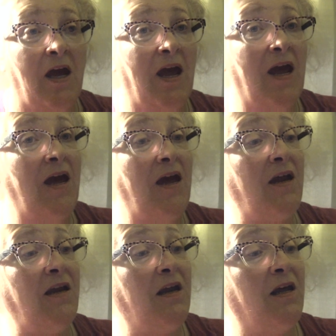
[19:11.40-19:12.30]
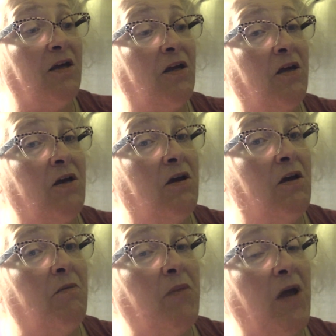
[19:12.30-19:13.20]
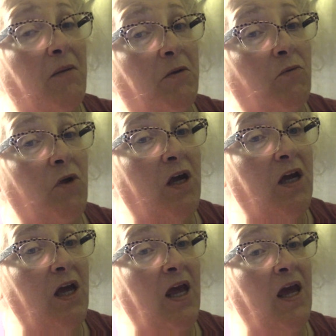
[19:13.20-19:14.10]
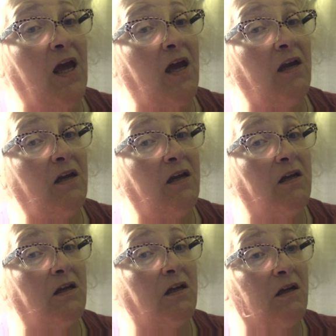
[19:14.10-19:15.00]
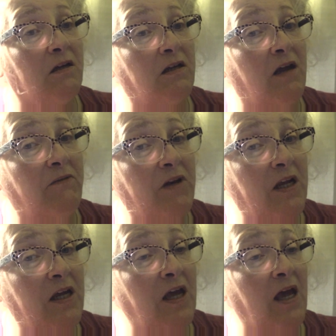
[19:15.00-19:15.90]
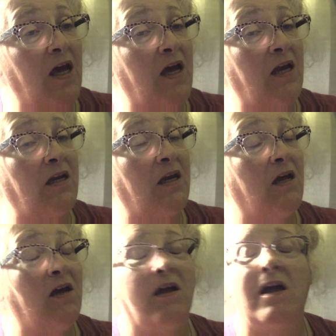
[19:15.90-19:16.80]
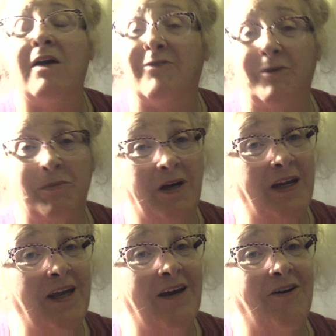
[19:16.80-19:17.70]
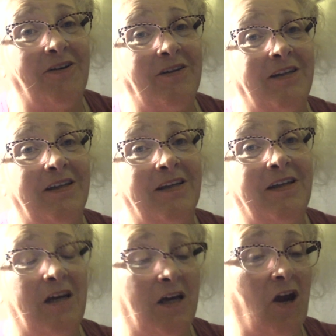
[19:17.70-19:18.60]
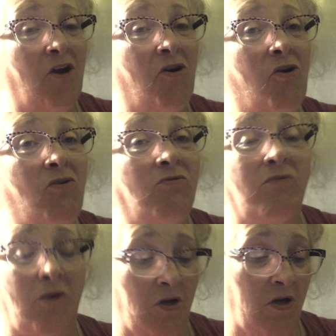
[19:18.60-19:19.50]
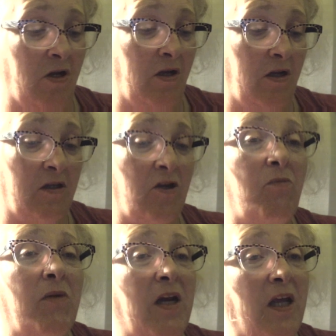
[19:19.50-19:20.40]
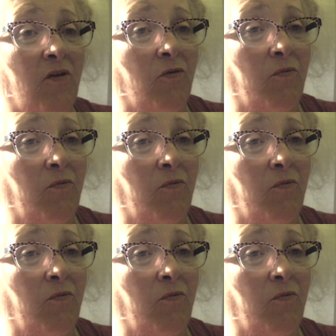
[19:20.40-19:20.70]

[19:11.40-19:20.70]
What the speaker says: and Pam and Rick, and Stephanie, and everybody else. Carol, so many other